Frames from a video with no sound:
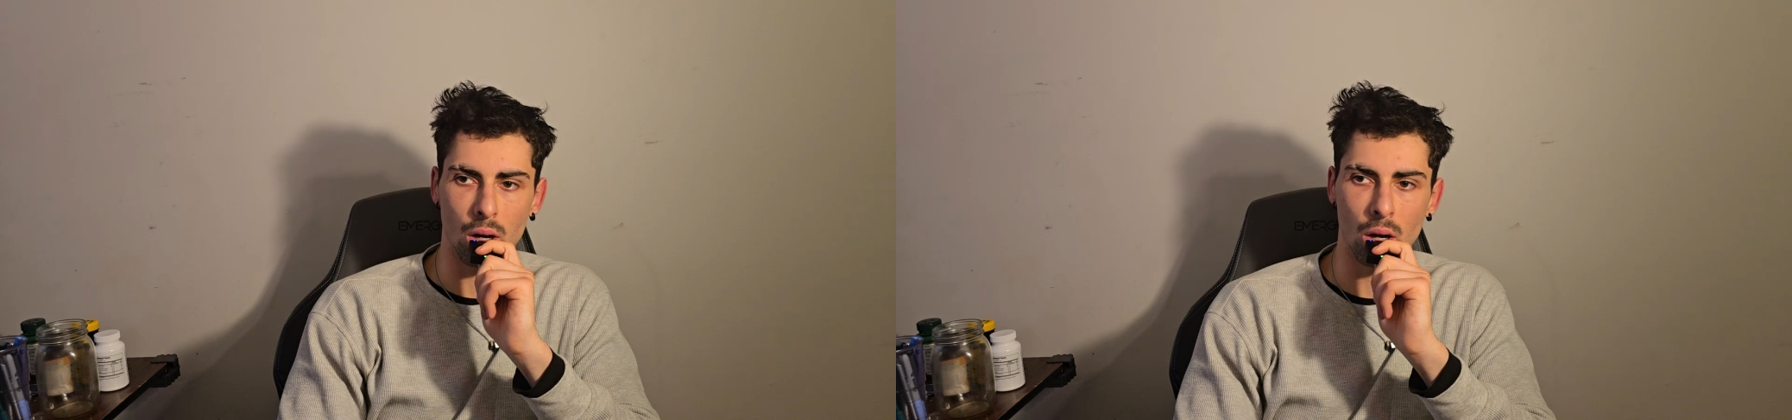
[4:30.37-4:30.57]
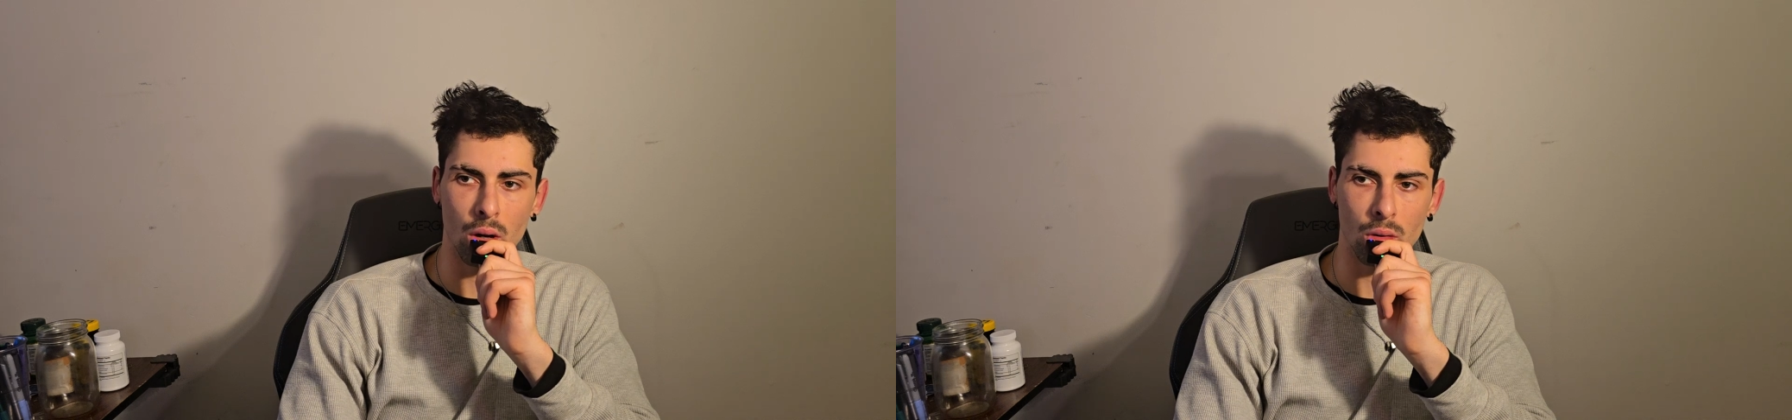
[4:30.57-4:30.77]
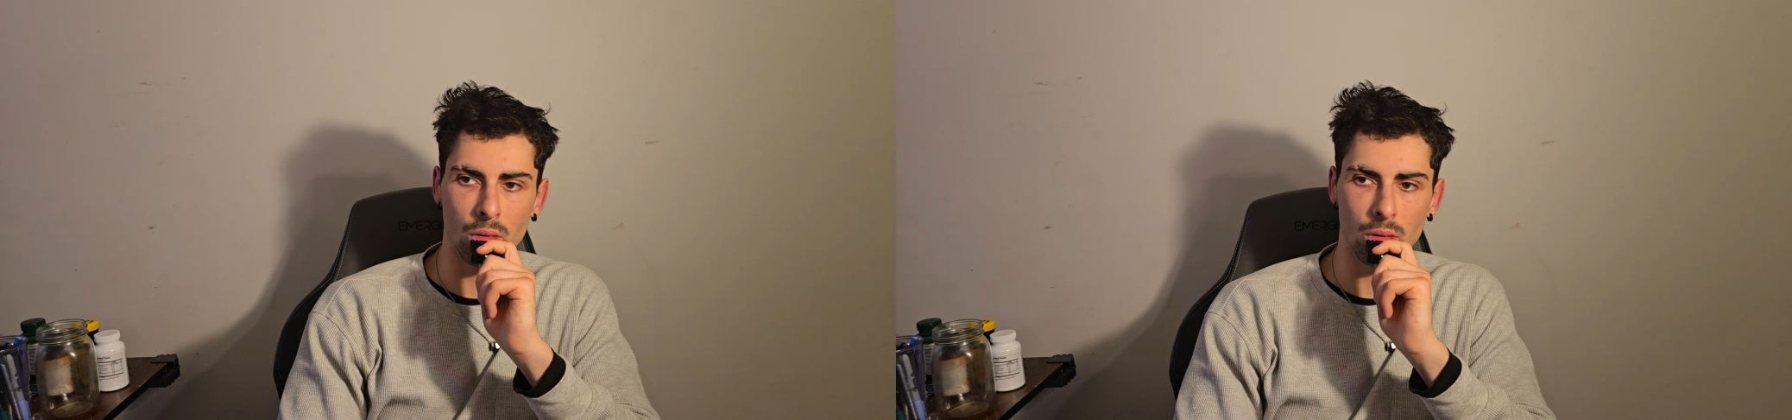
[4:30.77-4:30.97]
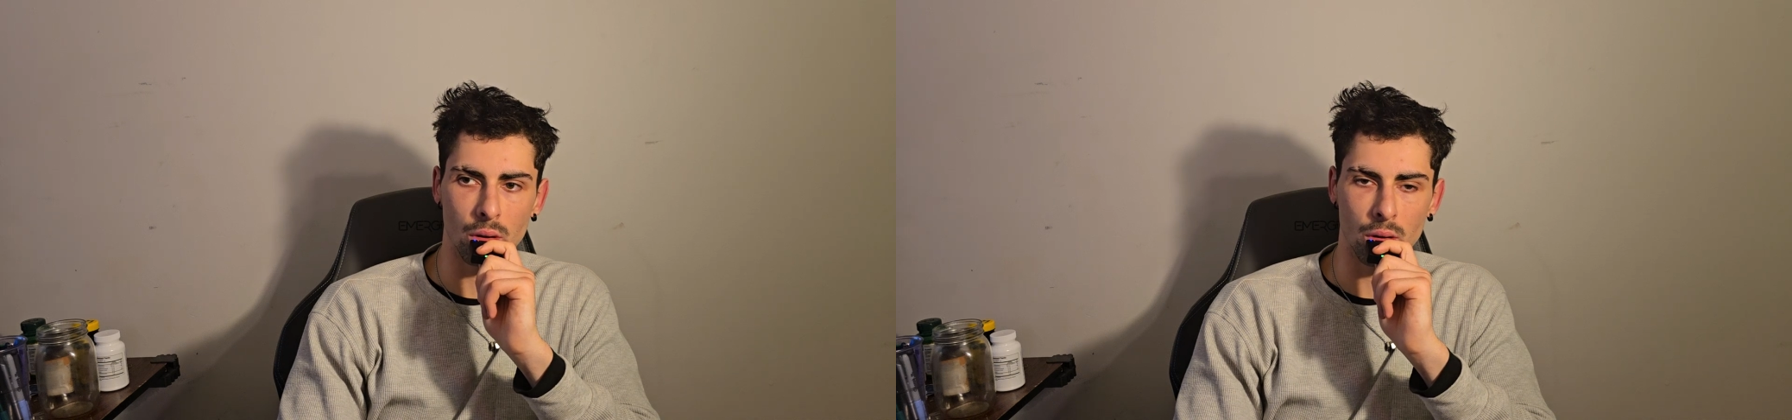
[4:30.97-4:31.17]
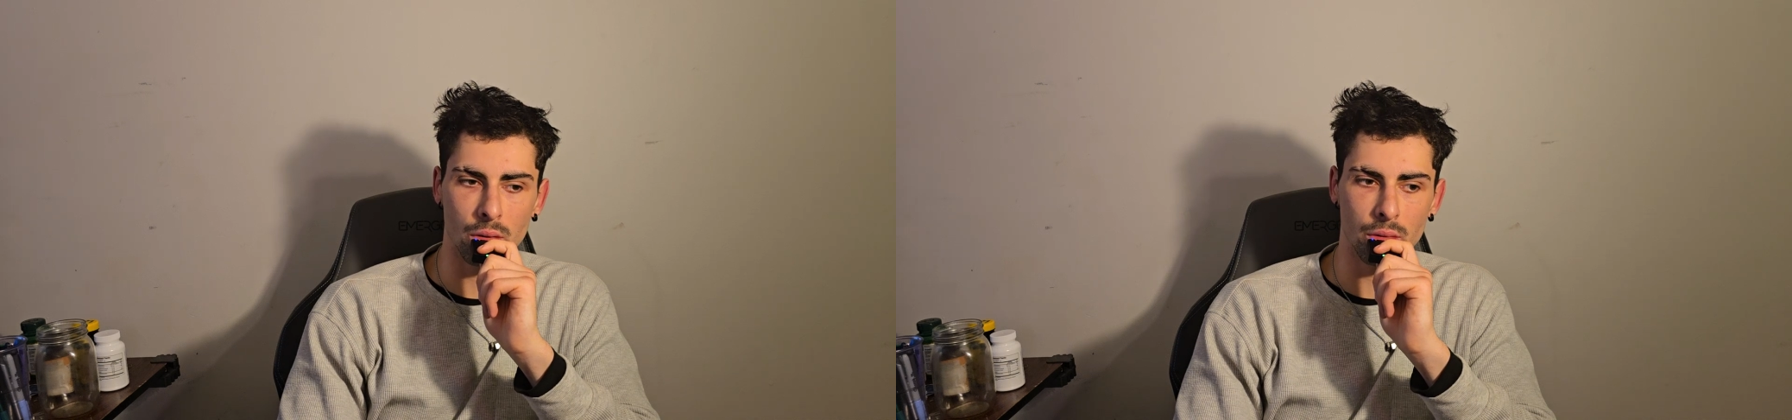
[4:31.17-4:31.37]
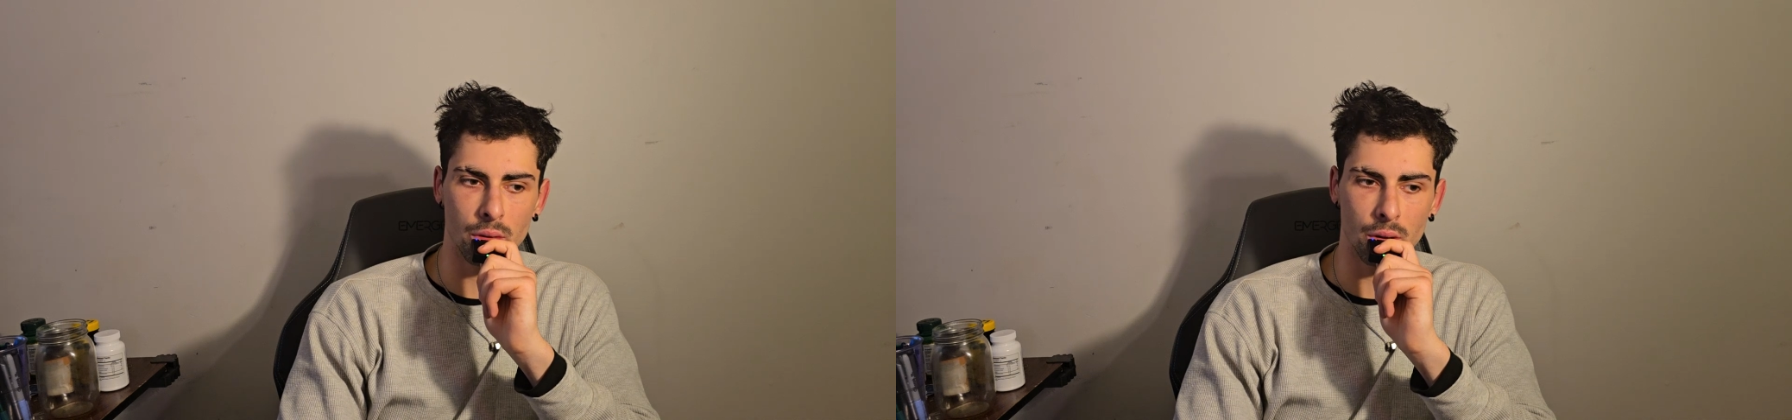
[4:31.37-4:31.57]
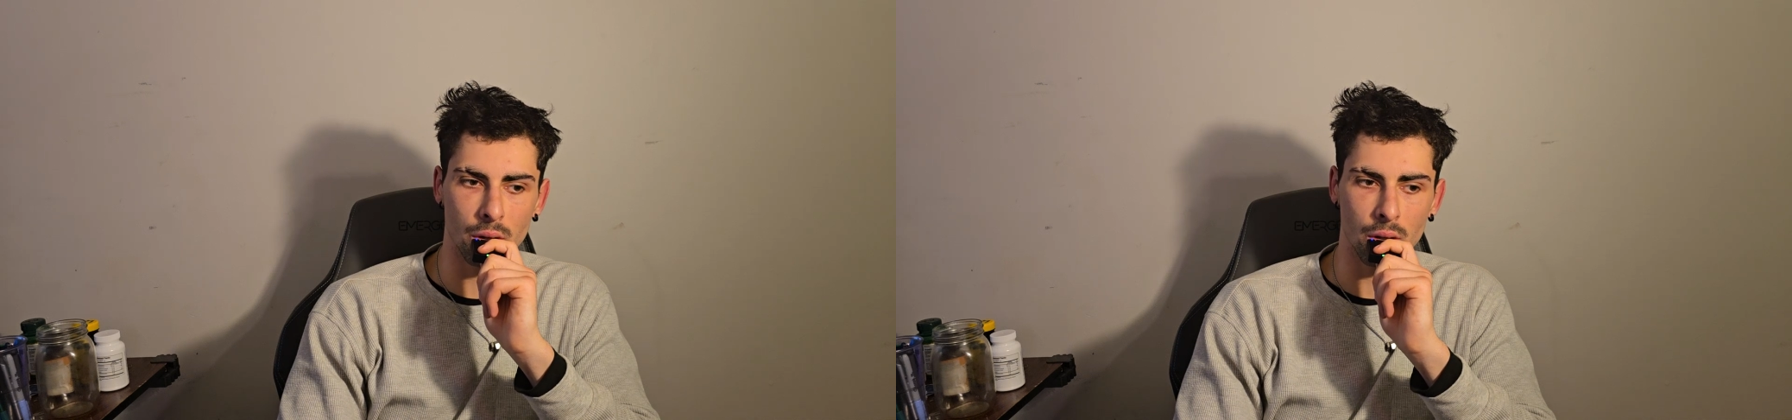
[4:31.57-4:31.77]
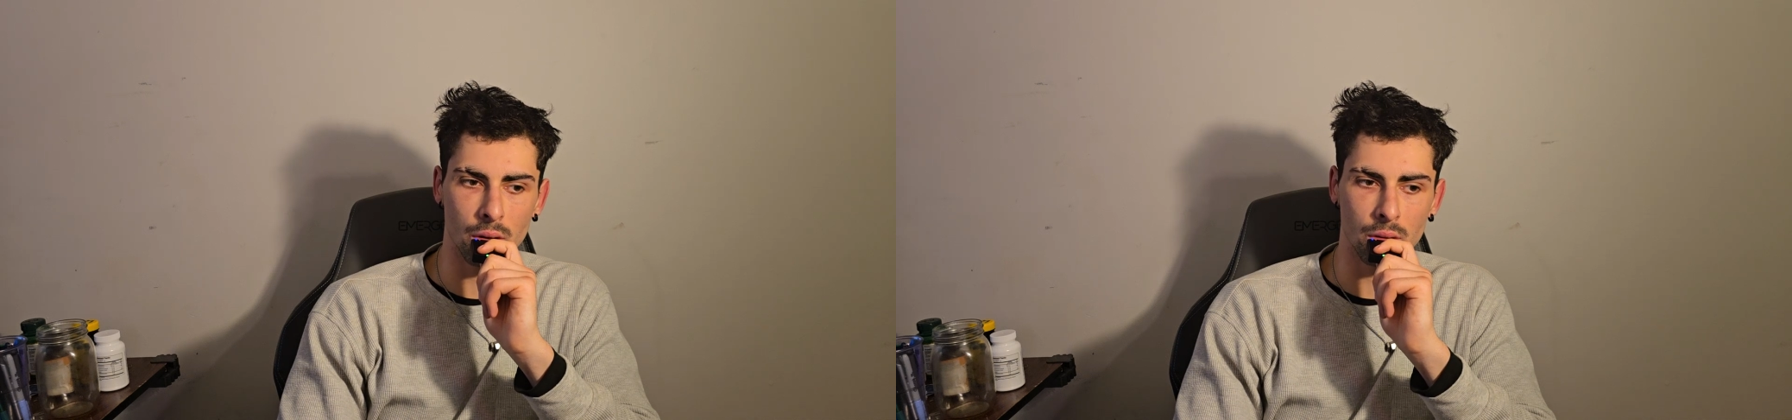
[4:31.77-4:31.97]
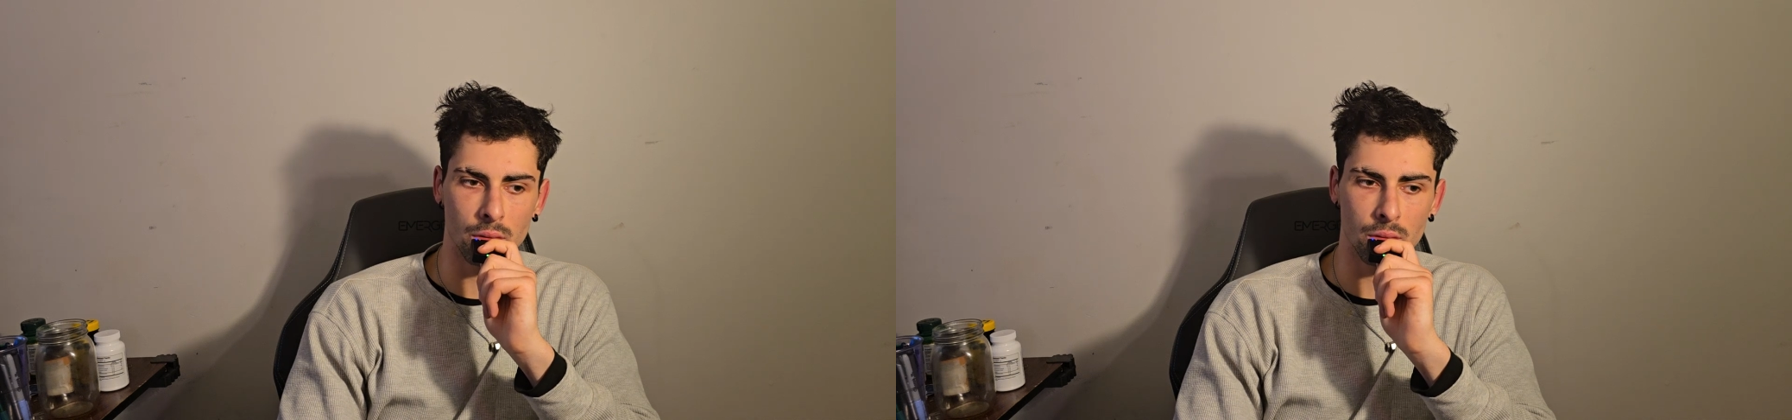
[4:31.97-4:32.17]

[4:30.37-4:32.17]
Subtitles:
Oh, okay.